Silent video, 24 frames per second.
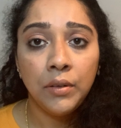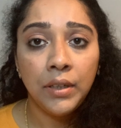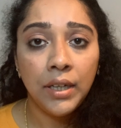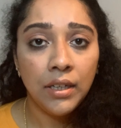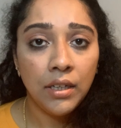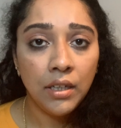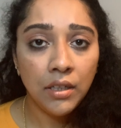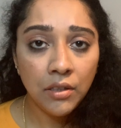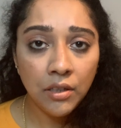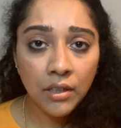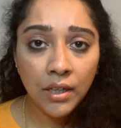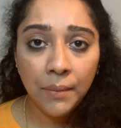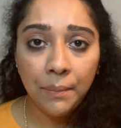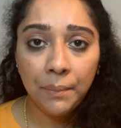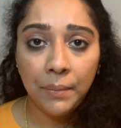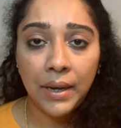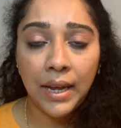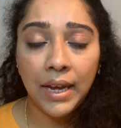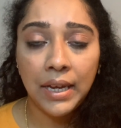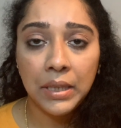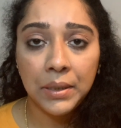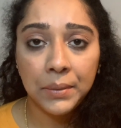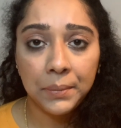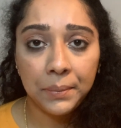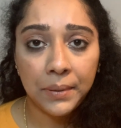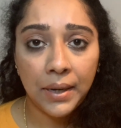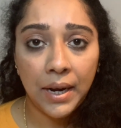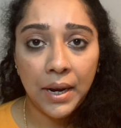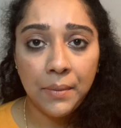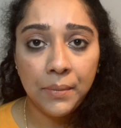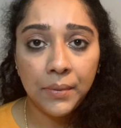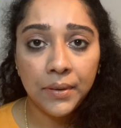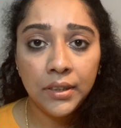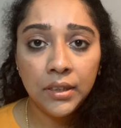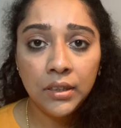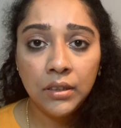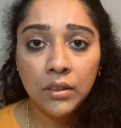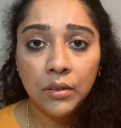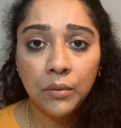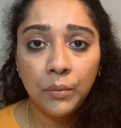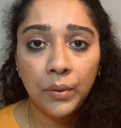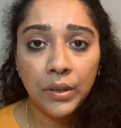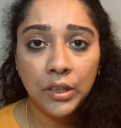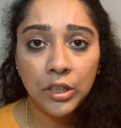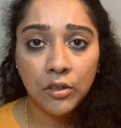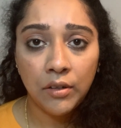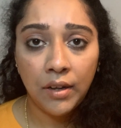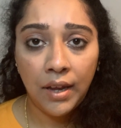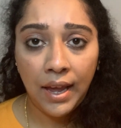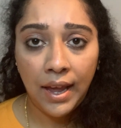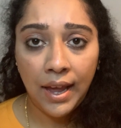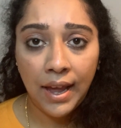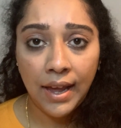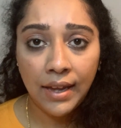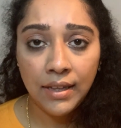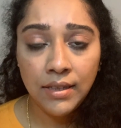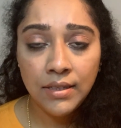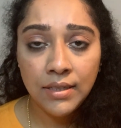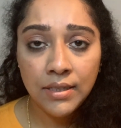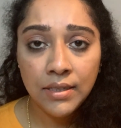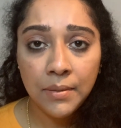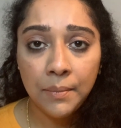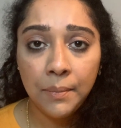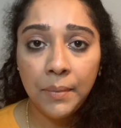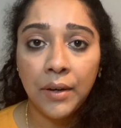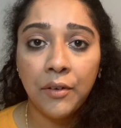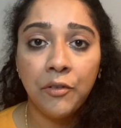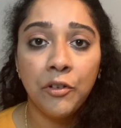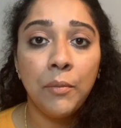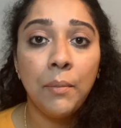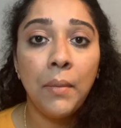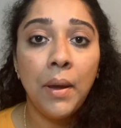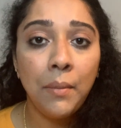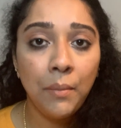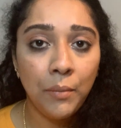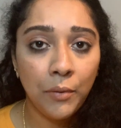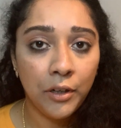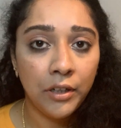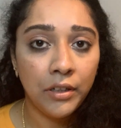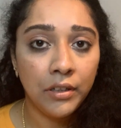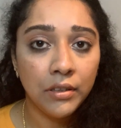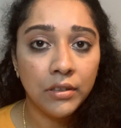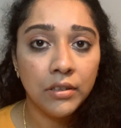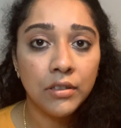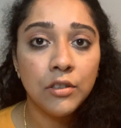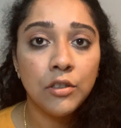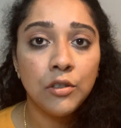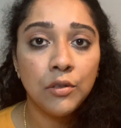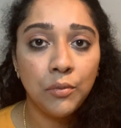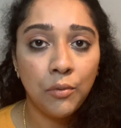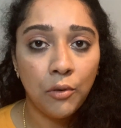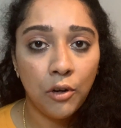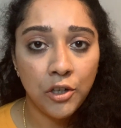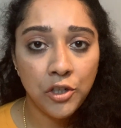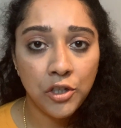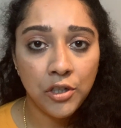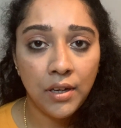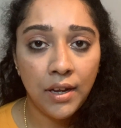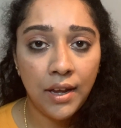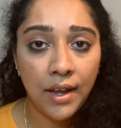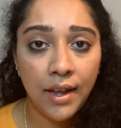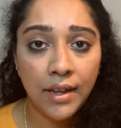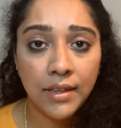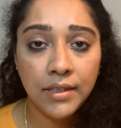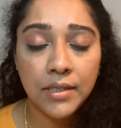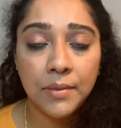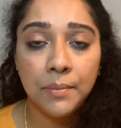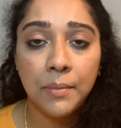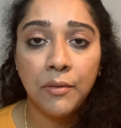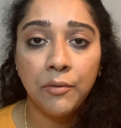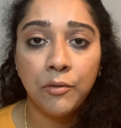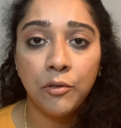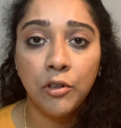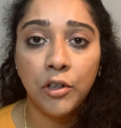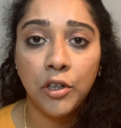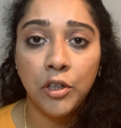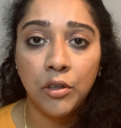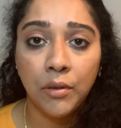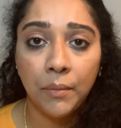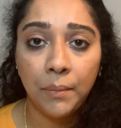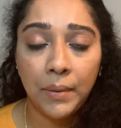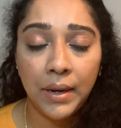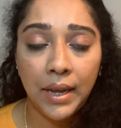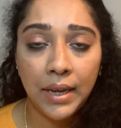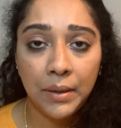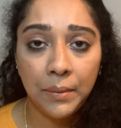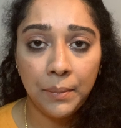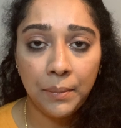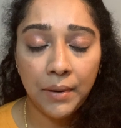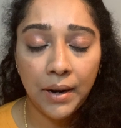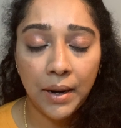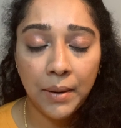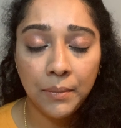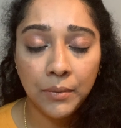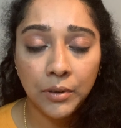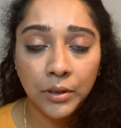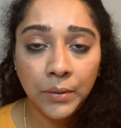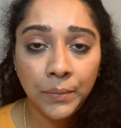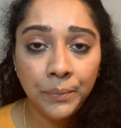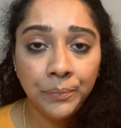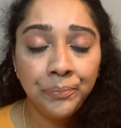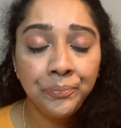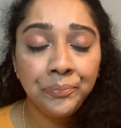can either apply the primer with your hands, but remember to wash your hands before you apply a primer.